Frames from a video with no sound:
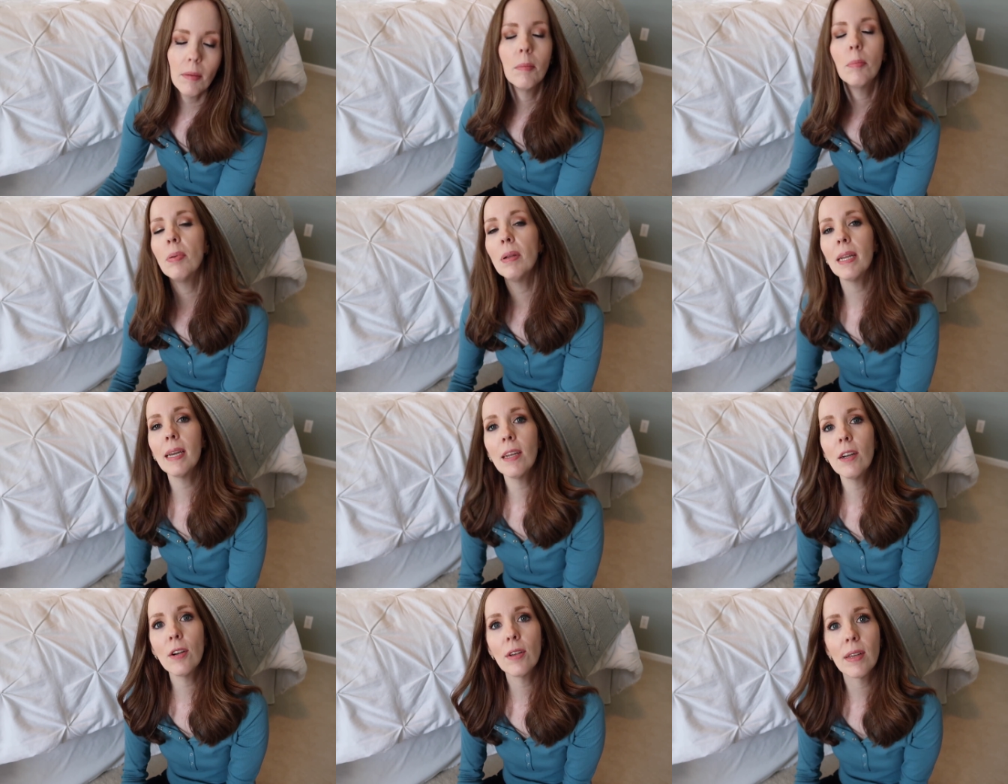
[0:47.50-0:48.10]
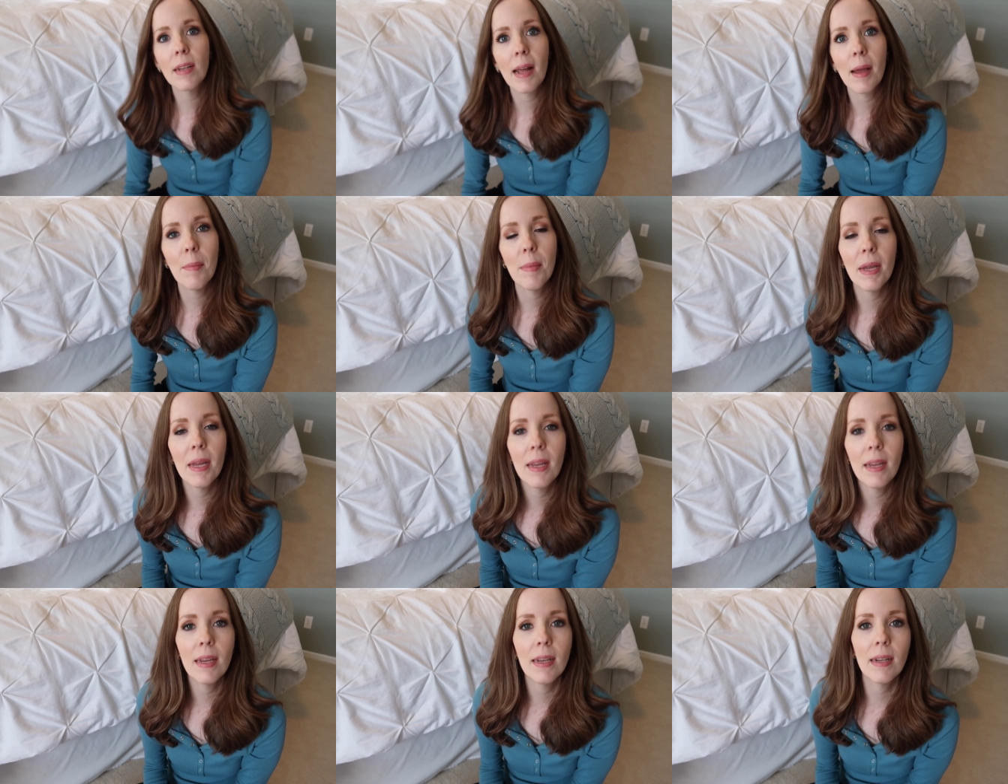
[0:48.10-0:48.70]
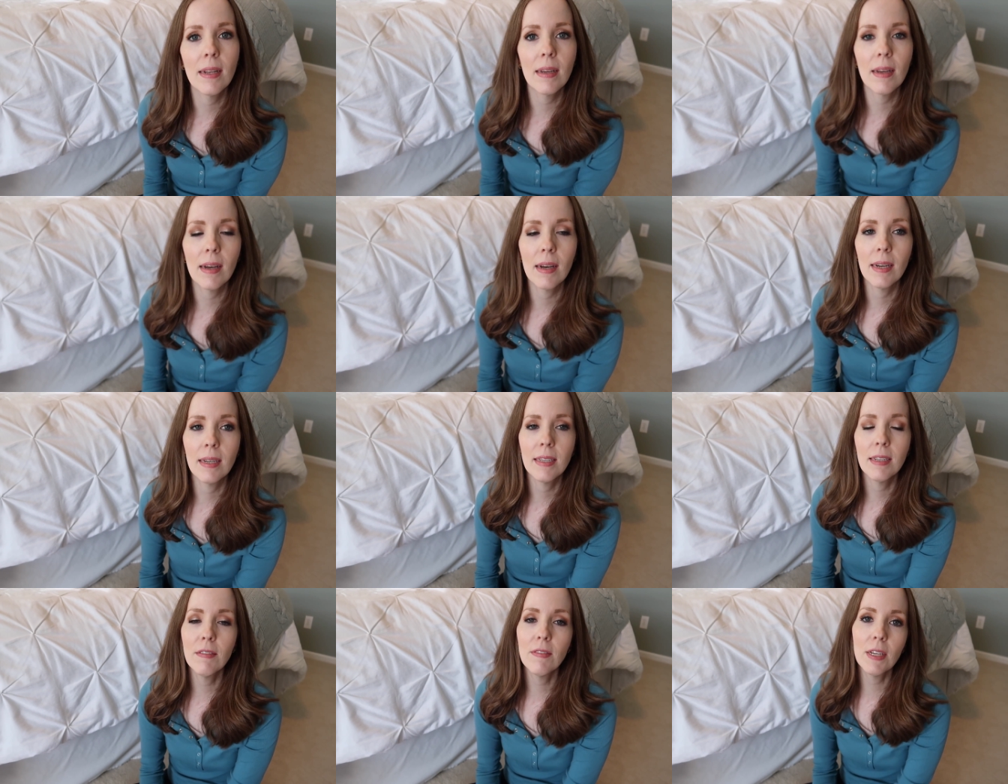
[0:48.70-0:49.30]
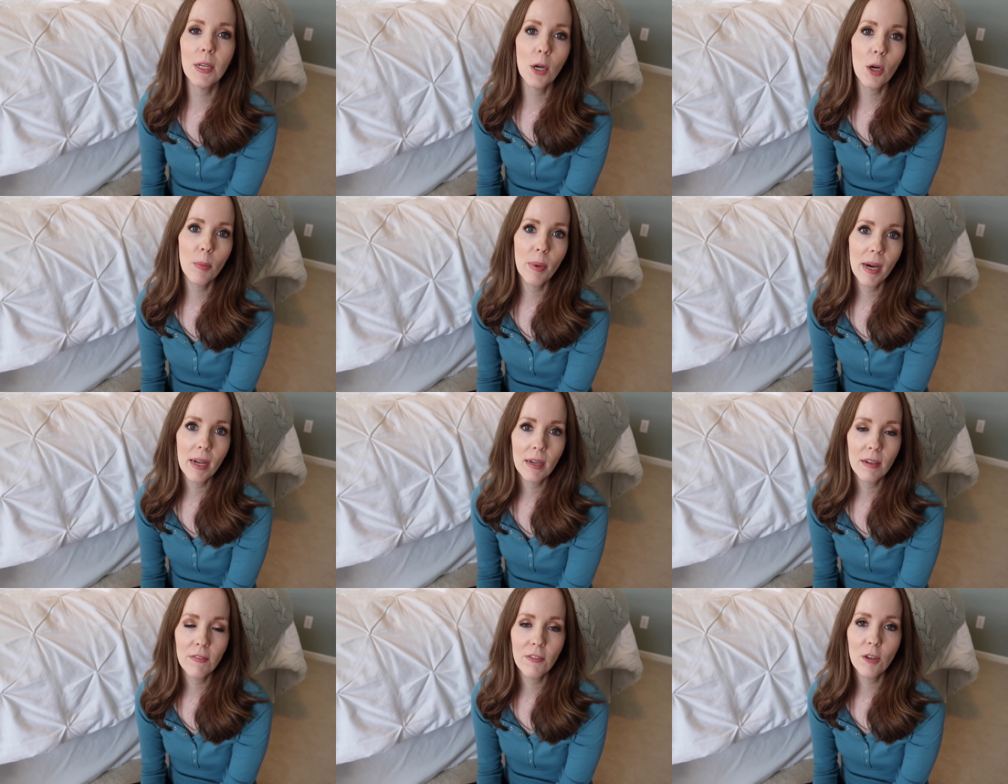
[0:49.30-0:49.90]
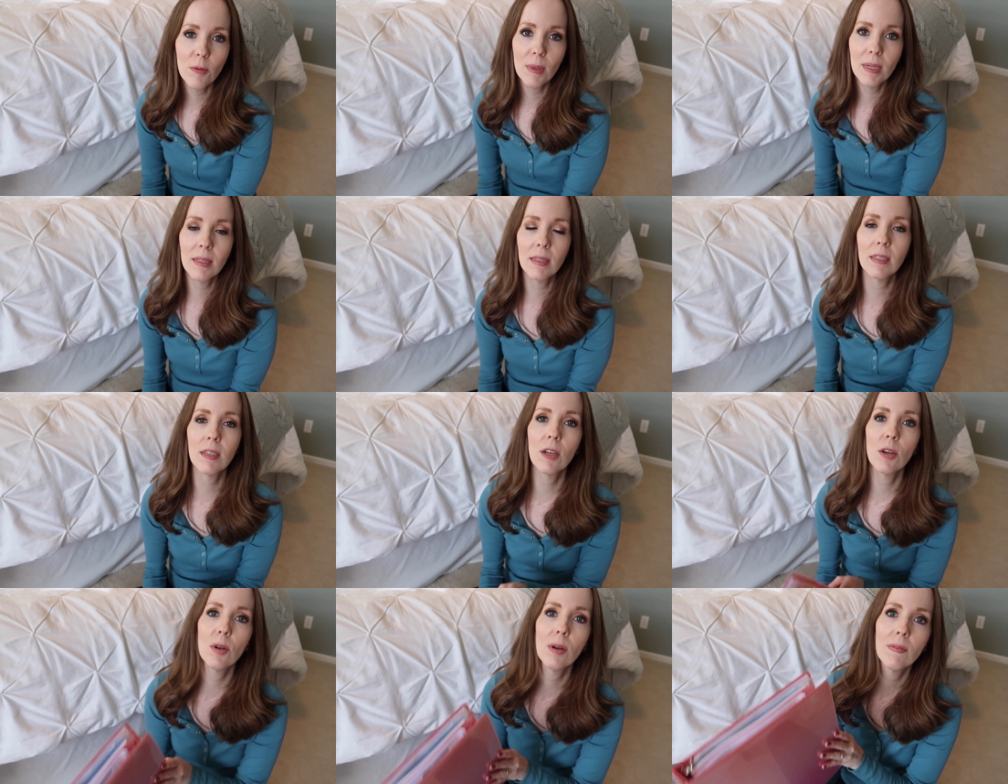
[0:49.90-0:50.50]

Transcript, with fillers: planner that I made. I uh, did a video about it a few months ago.